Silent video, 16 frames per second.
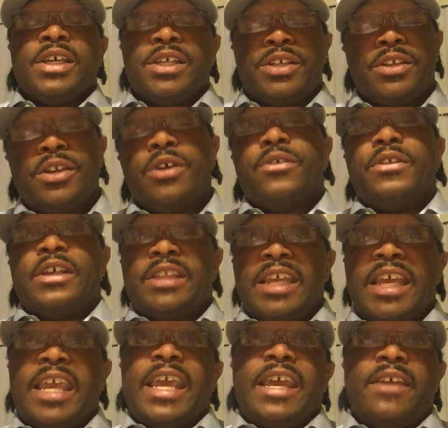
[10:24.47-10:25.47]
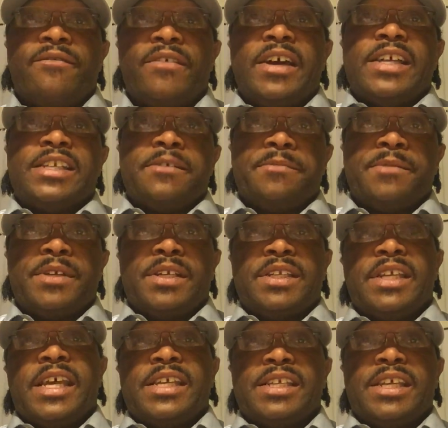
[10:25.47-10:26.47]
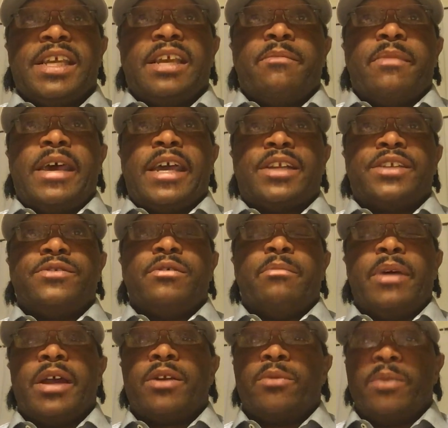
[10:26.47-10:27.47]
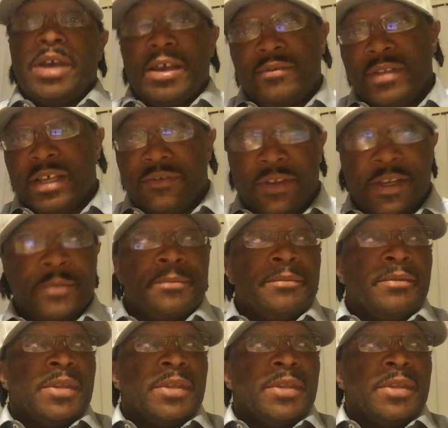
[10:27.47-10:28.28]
to know that they can find some success and get back to a better way of living.